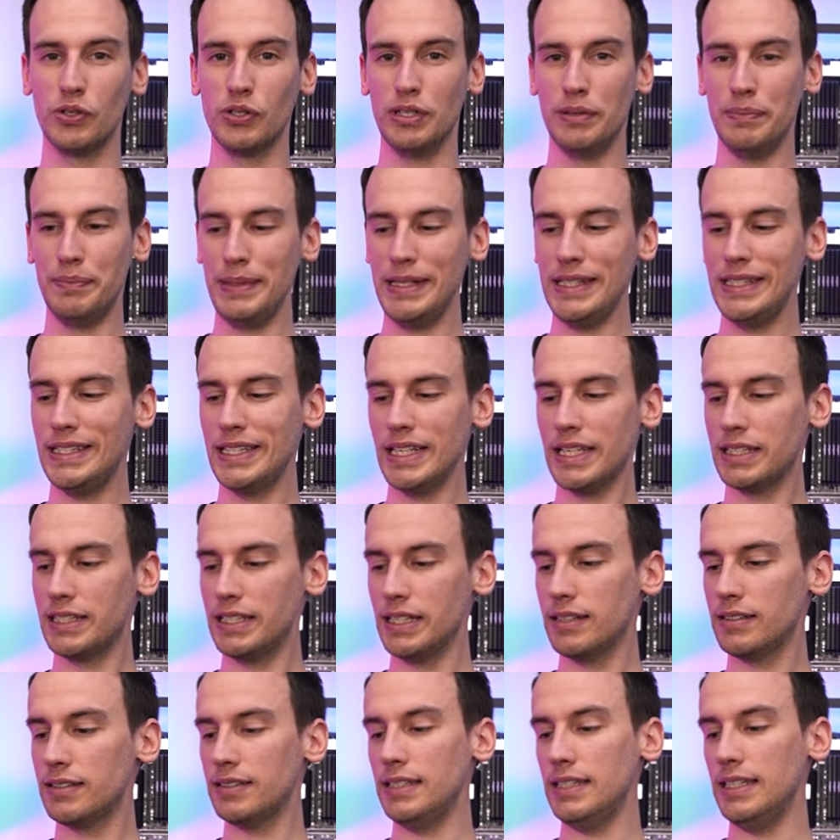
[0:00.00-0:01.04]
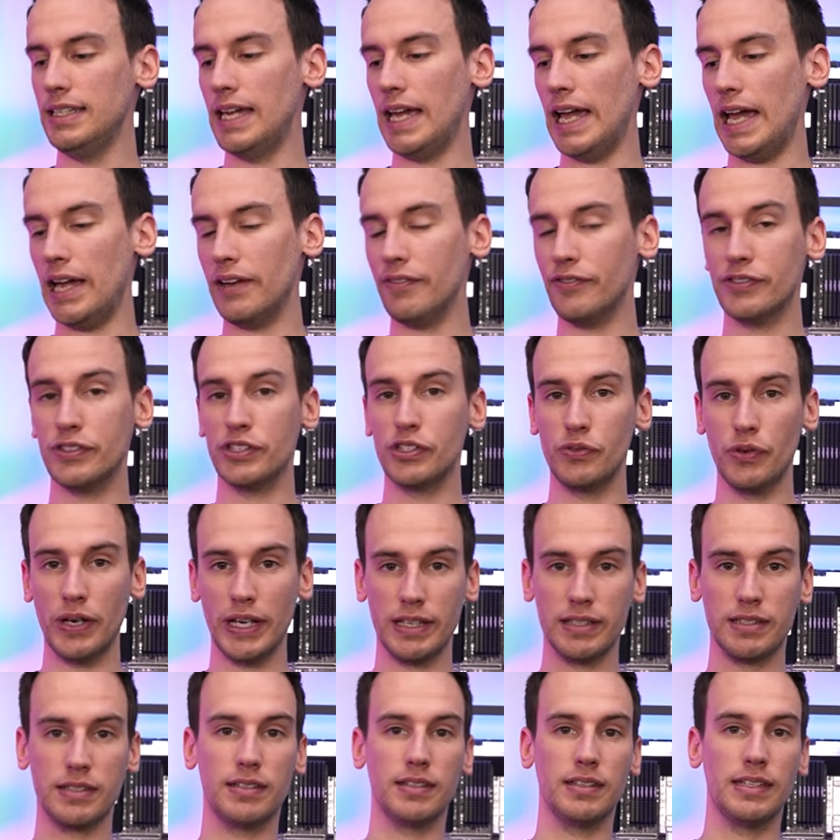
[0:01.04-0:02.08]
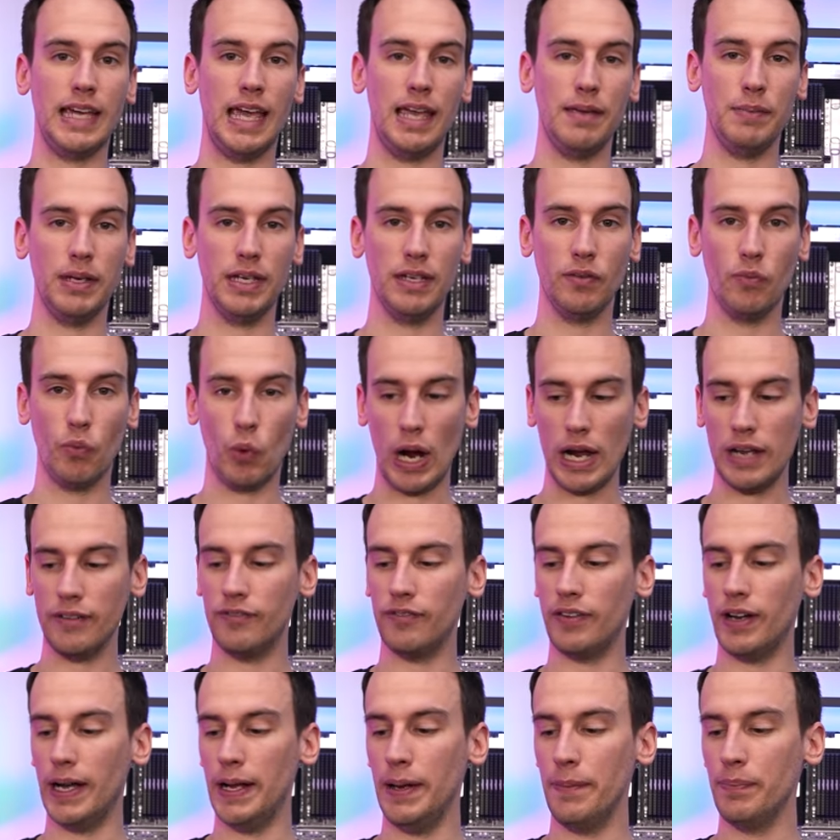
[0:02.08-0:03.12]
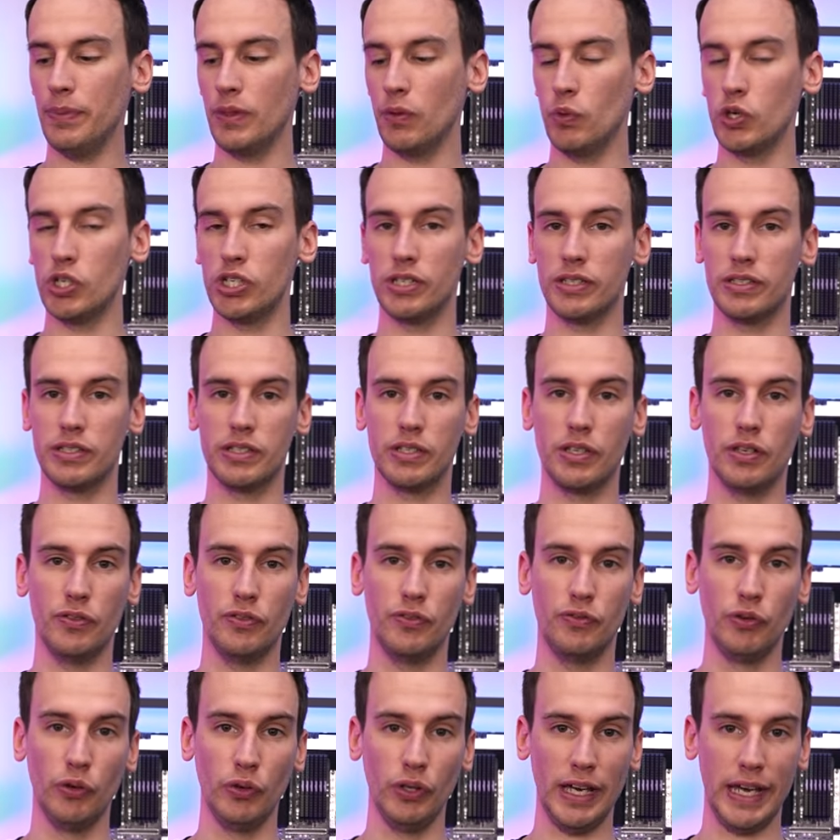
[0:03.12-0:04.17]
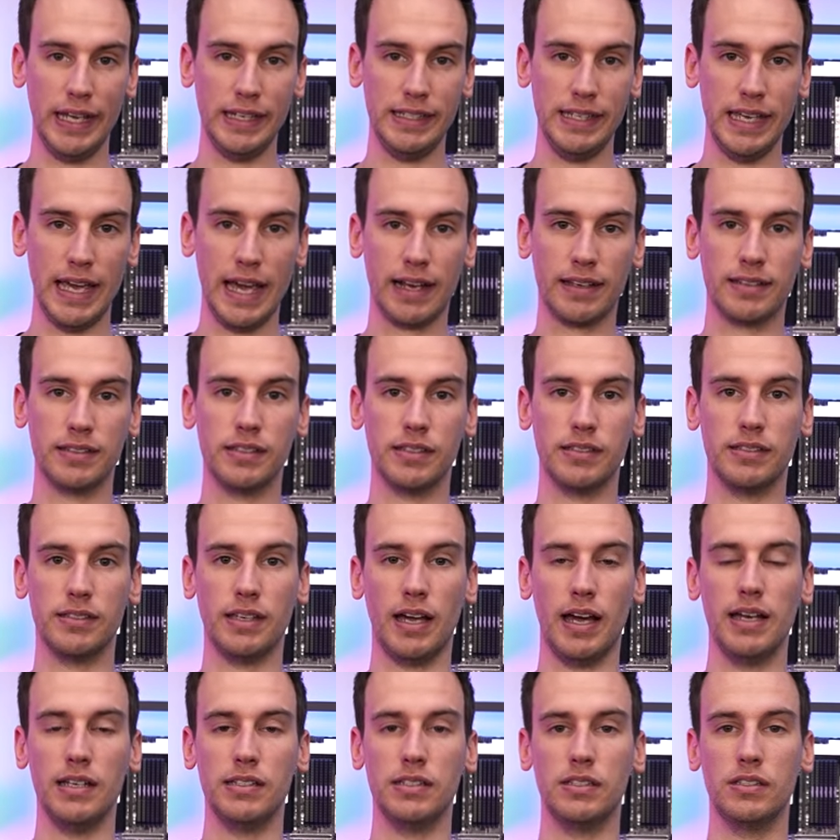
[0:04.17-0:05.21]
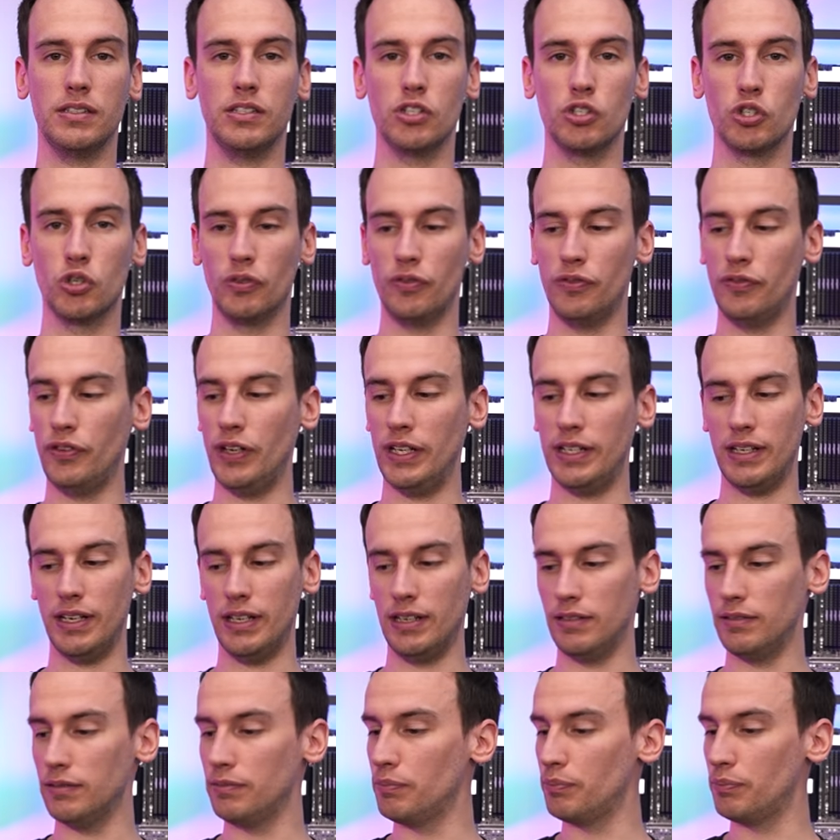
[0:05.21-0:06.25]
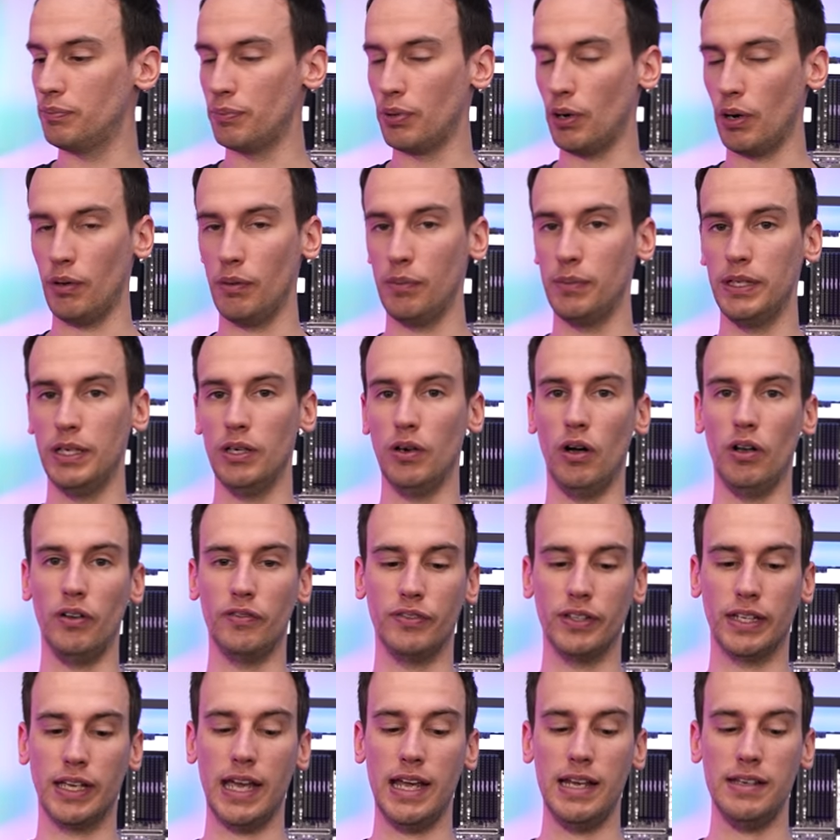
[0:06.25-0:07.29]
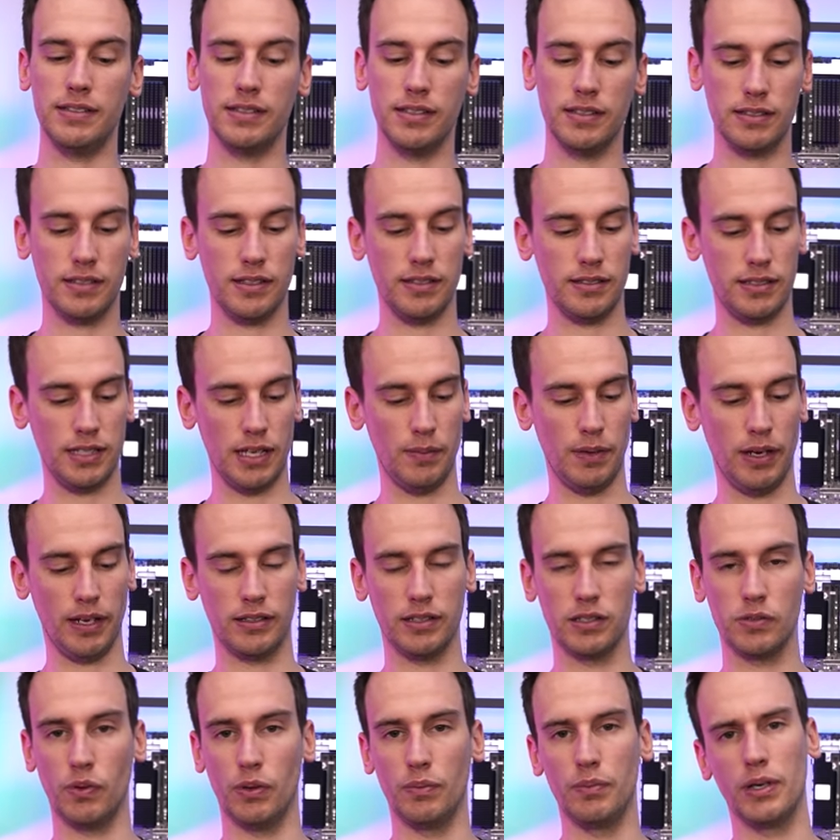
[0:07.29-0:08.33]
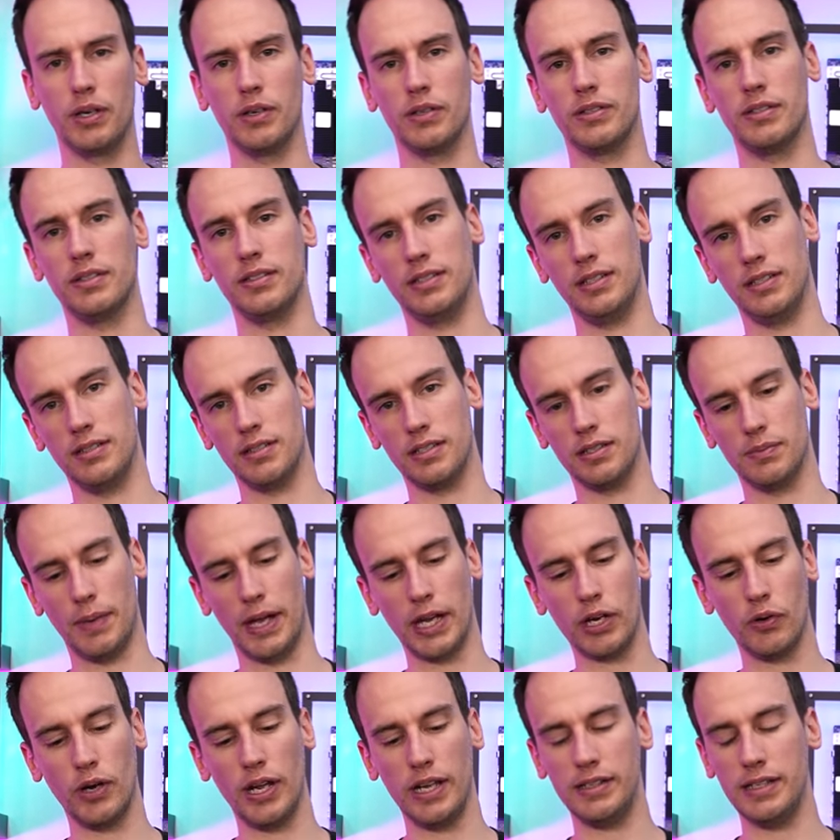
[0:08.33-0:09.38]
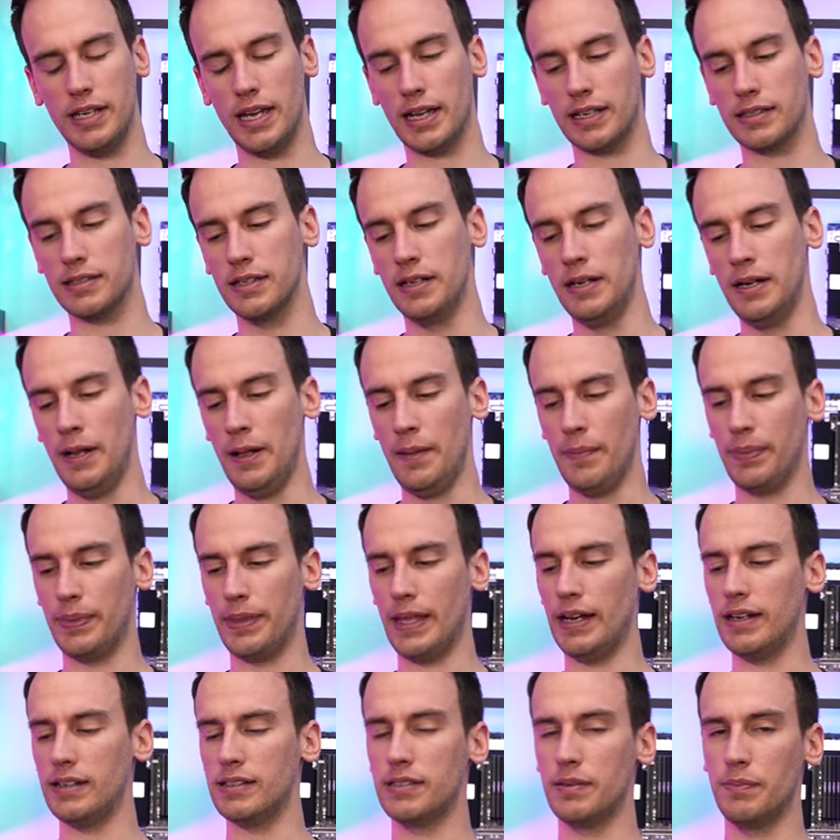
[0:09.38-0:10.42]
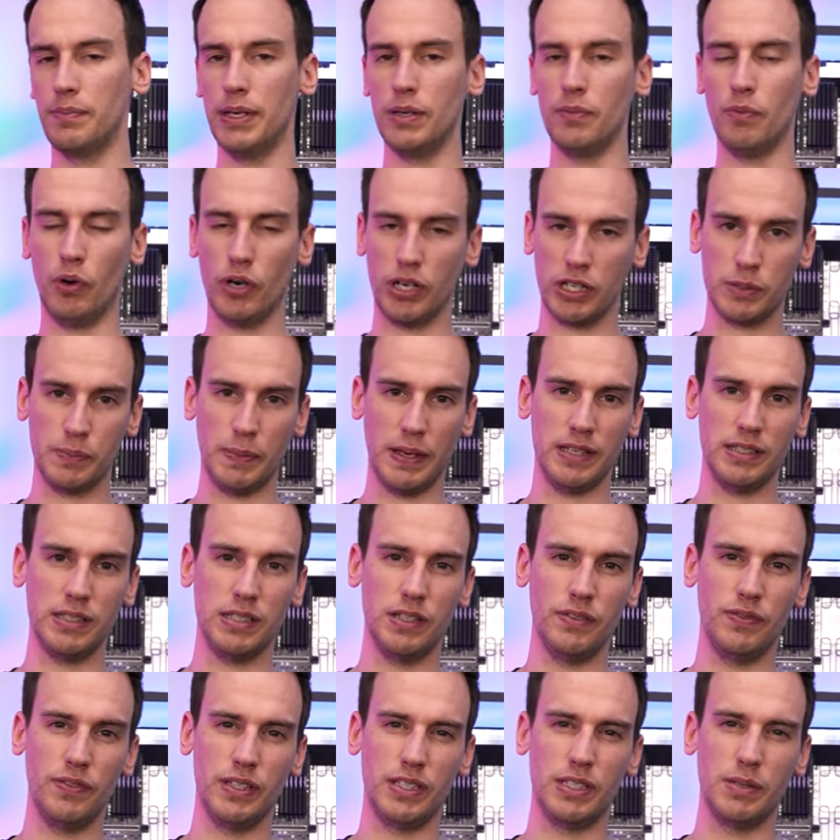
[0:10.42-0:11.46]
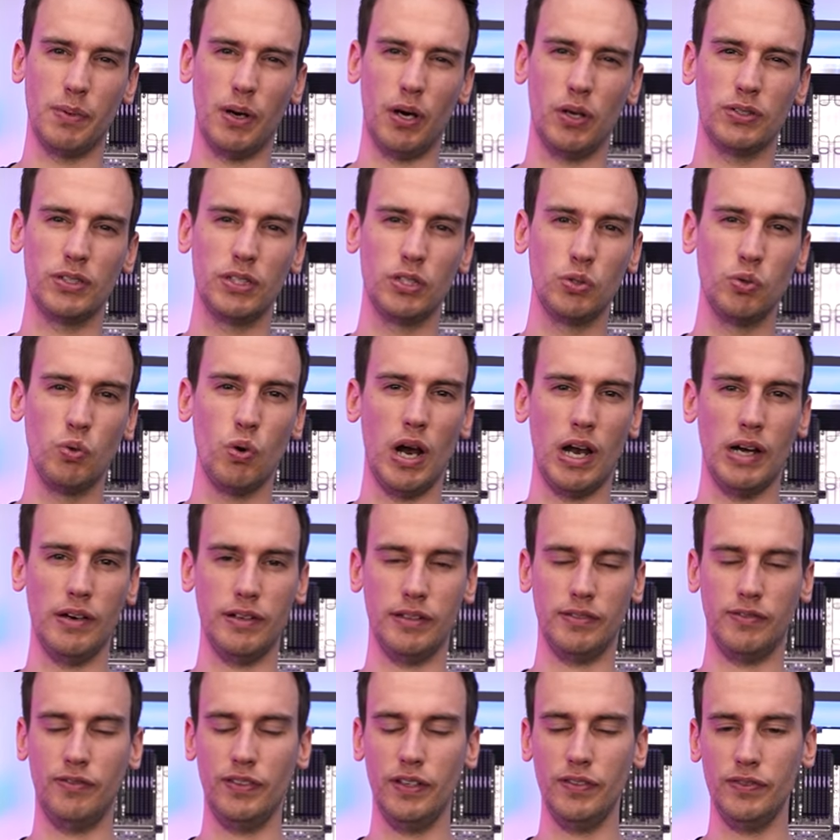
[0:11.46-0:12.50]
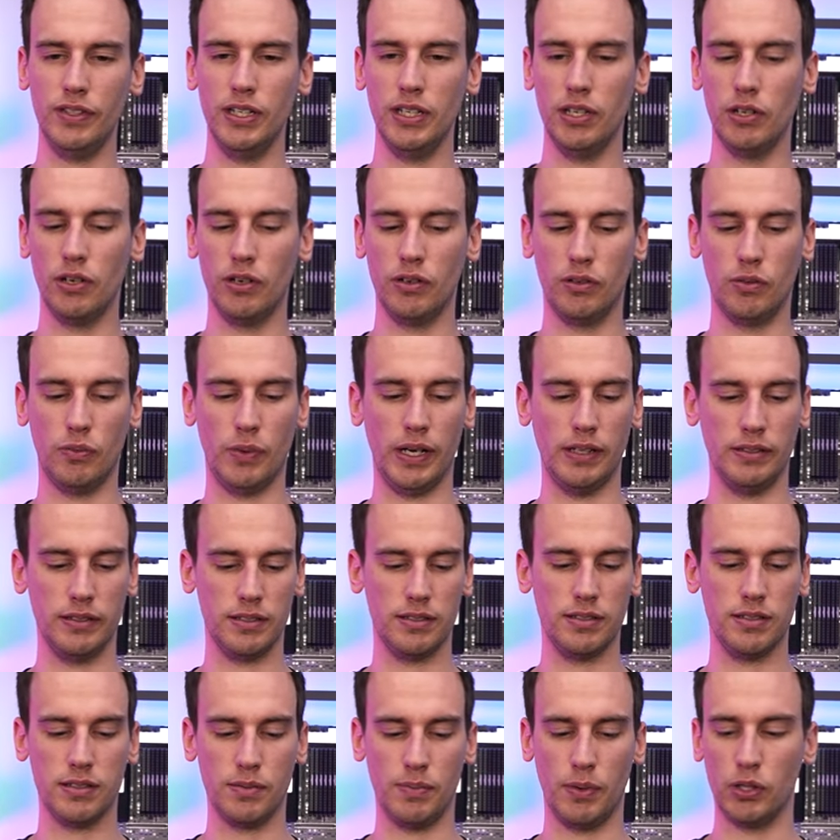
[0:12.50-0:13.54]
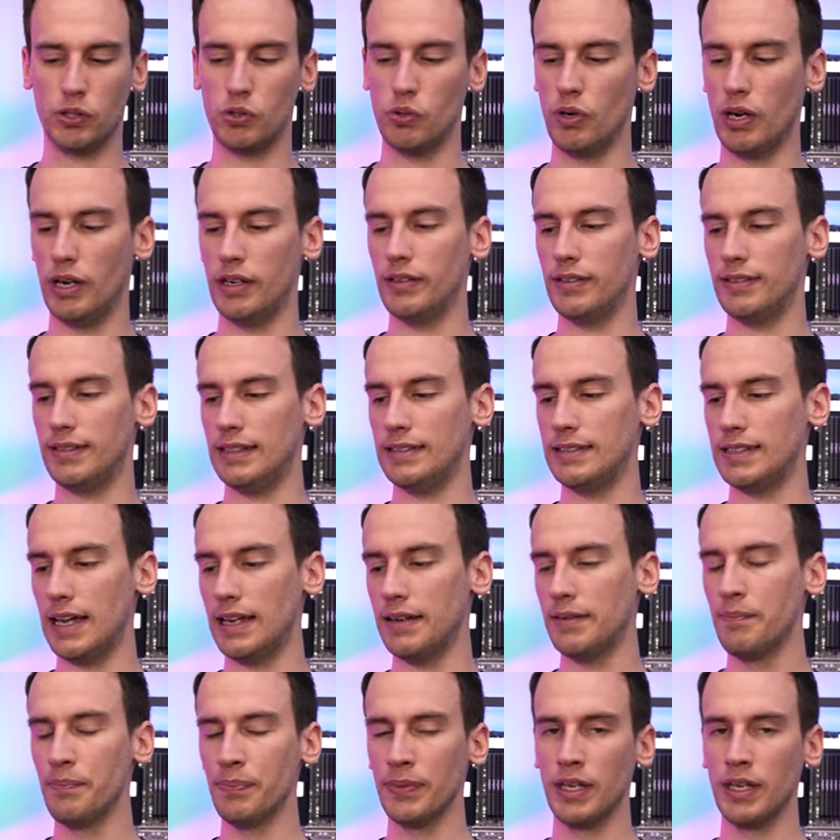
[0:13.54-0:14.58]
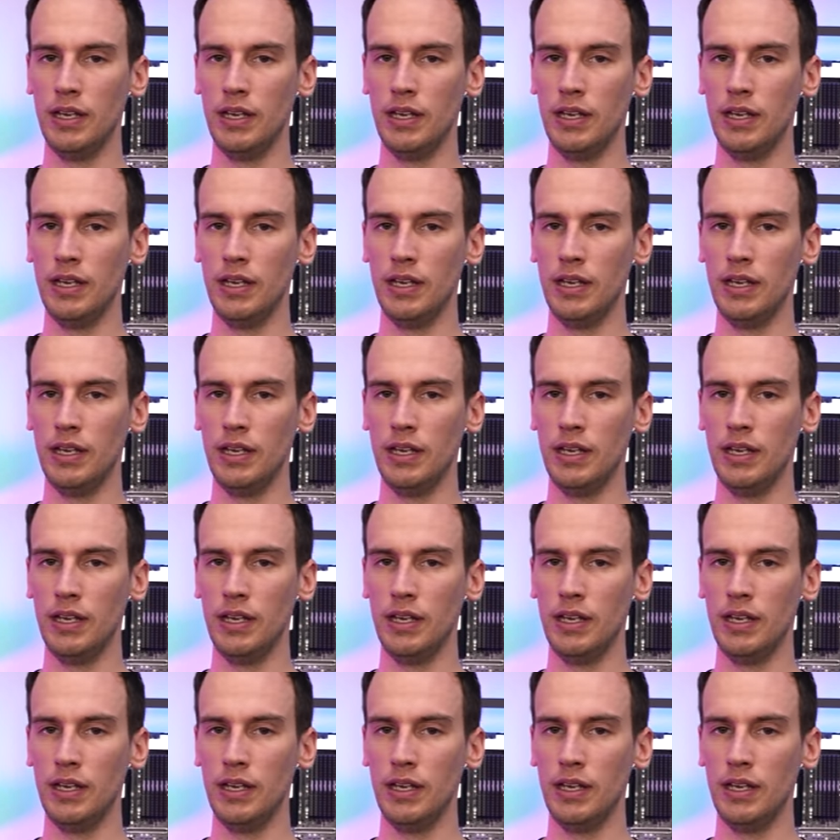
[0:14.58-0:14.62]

the B660 F-Strix gaming Wi-Fi, which is full ATX size, should fit in probably all of the cases, same like this one because this is micro ATX. That is a bit more expensive, it's about 250 euro, while this is about 210.